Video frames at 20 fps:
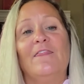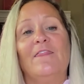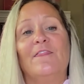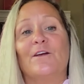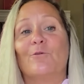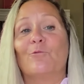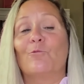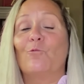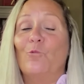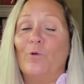
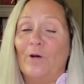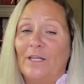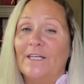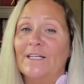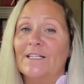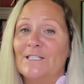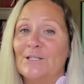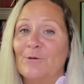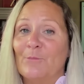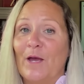they're willing
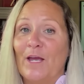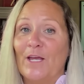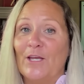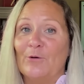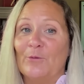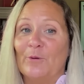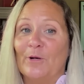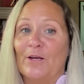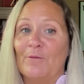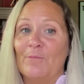to pay you
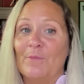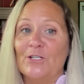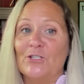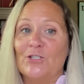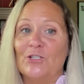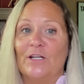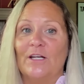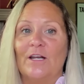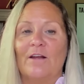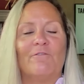a
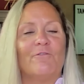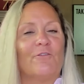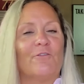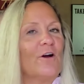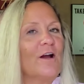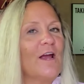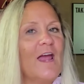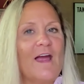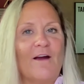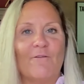commission
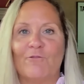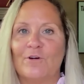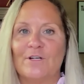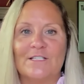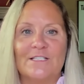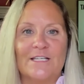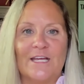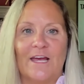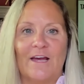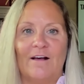for every
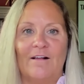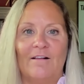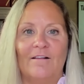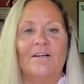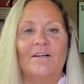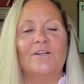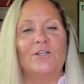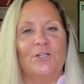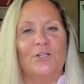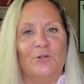sale
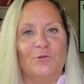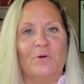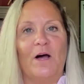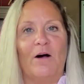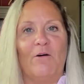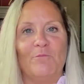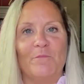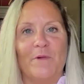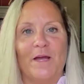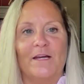you
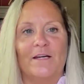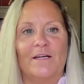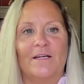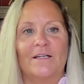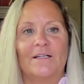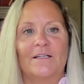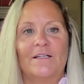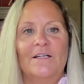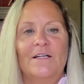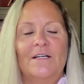help make.
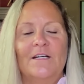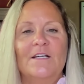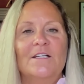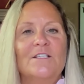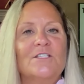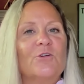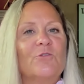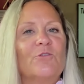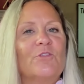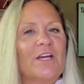
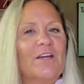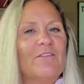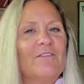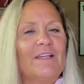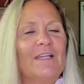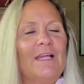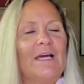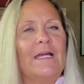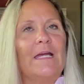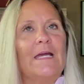So think of it like